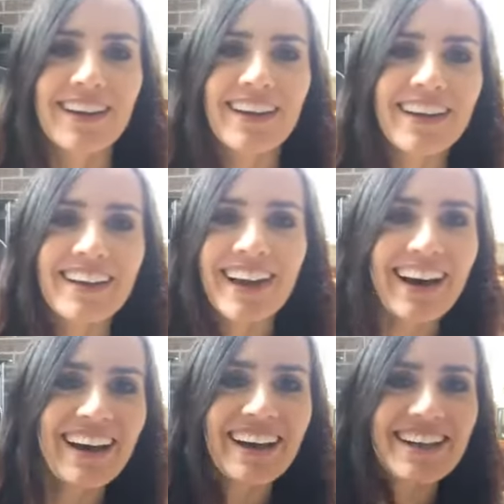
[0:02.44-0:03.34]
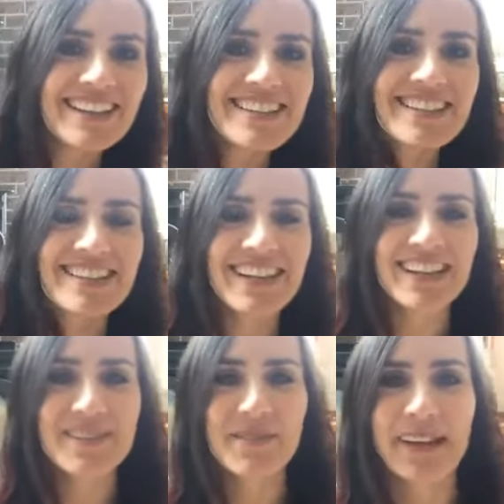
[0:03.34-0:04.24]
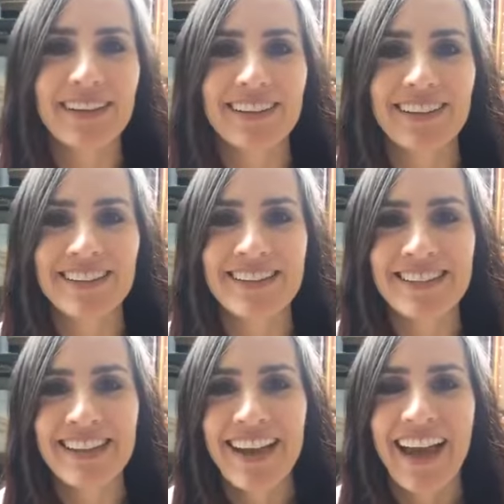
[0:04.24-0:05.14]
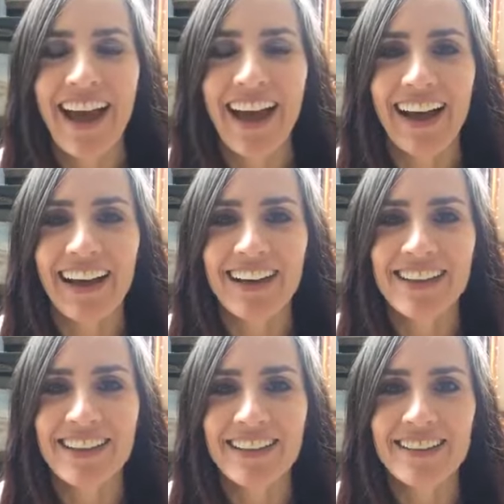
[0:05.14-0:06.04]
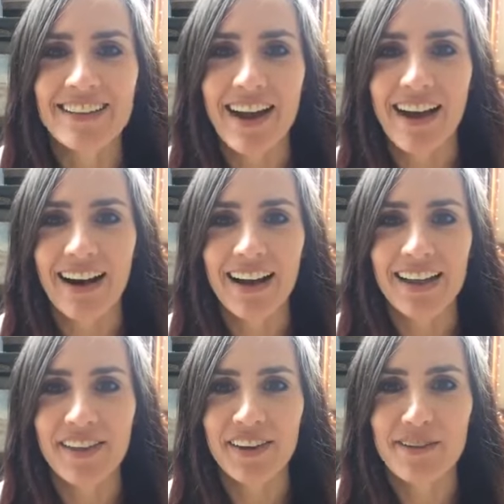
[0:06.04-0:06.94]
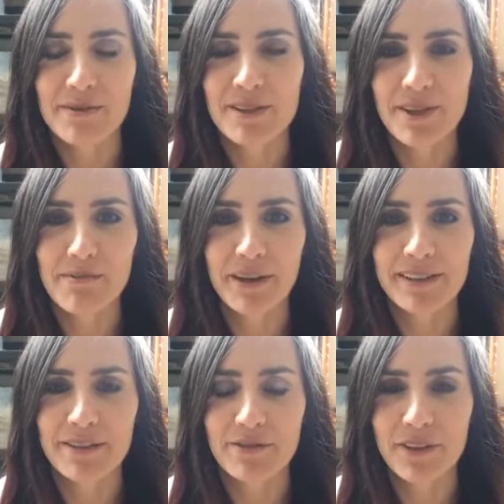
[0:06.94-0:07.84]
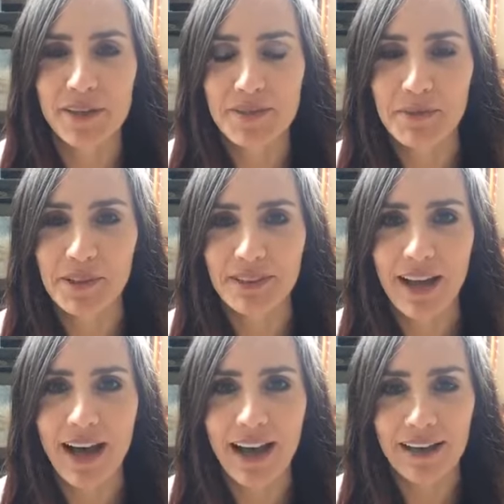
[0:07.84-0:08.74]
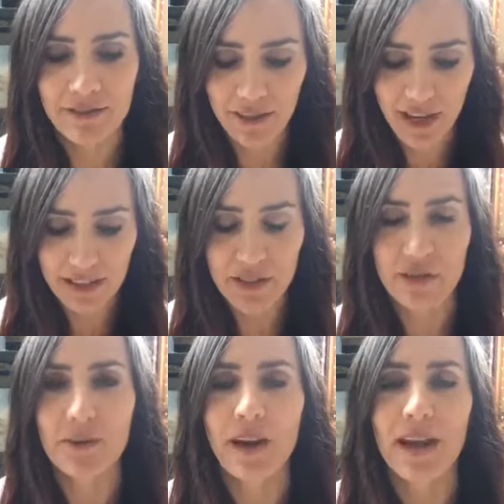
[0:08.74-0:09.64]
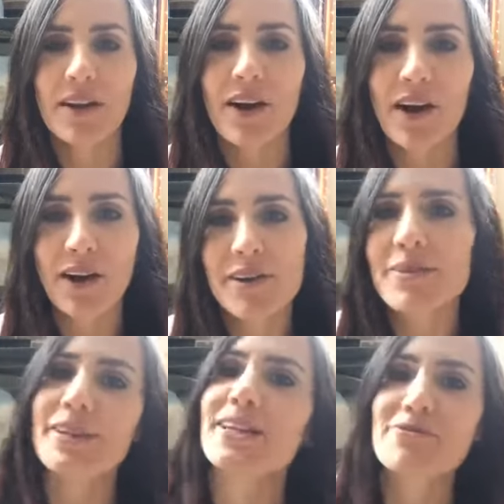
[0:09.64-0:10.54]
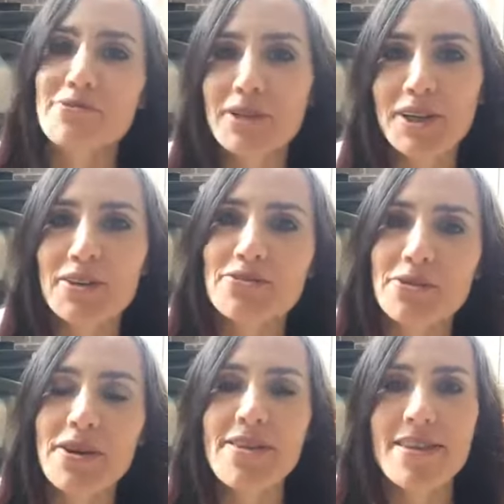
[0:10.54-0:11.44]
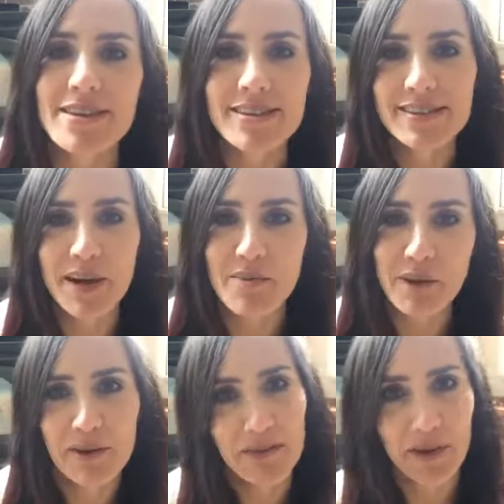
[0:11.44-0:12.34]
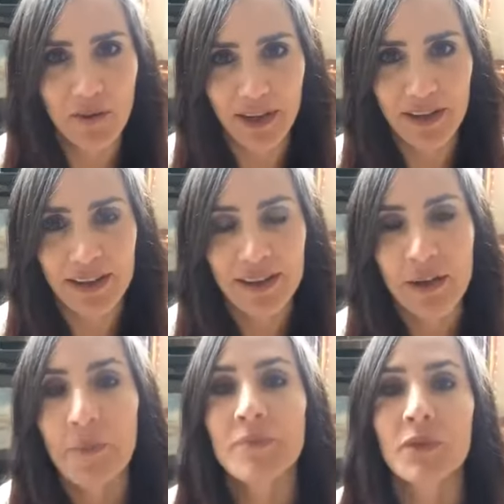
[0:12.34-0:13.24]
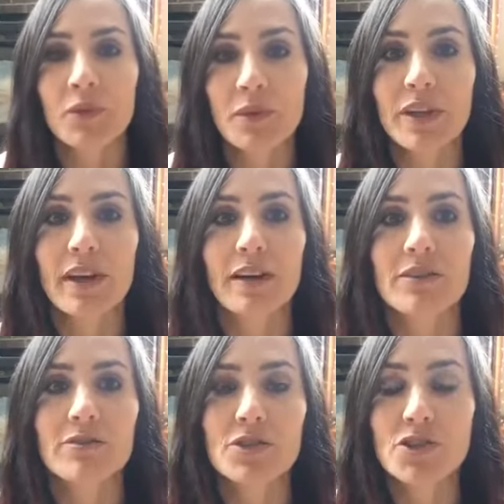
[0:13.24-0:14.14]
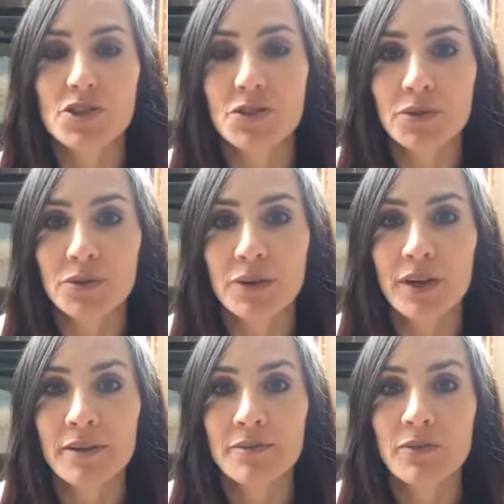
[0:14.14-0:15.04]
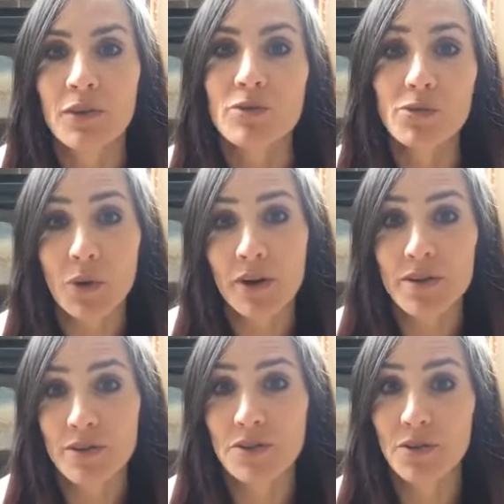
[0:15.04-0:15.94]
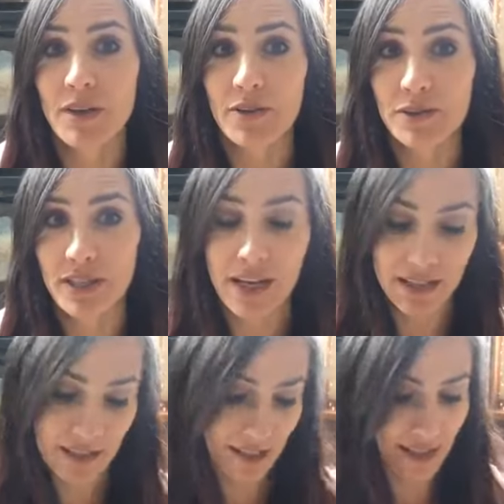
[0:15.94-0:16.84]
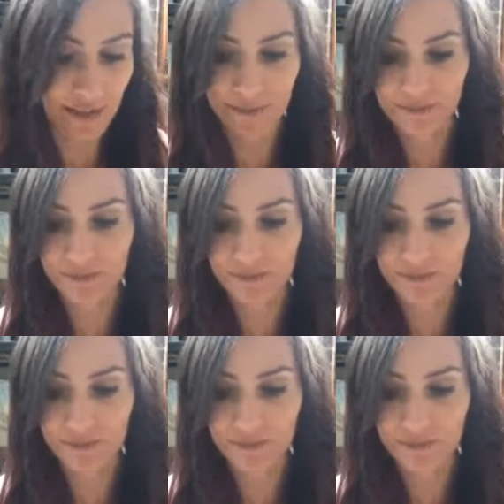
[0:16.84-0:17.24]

Hey guys, it's Tess Whitehurst, and I thought I would jump onto Facebook Live and do a card reading for you for this upcoming week, the week of June 4th, 2018.